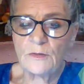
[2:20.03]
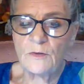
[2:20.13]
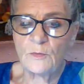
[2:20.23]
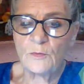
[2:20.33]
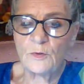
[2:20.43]

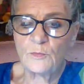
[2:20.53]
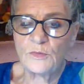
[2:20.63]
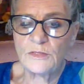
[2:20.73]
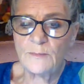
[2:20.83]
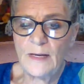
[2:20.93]
The room
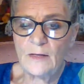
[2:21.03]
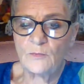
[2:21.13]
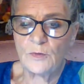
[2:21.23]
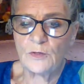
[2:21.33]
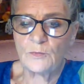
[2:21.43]
was a
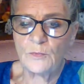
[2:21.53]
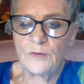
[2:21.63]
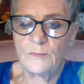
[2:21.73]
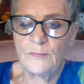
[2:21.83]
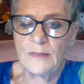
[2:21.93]
bedroom with
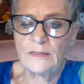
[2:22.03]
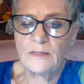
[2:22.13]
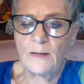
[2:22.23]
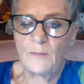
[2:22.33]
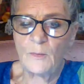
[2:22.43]
a big
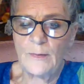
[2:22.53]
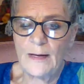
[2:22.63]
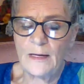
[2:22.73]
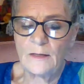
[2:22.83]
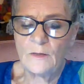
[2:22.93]
double
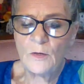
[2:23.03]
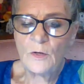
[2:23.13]
bed,